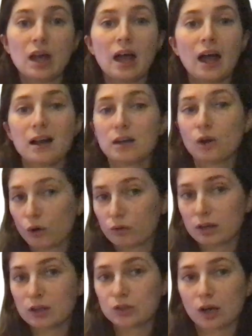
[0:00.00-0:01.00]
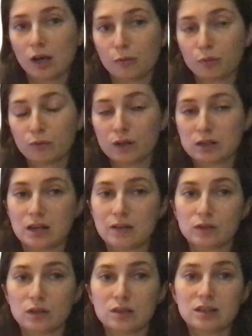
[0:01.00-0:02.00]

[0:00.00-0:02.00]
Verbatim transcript: and in orange, I have provided evidence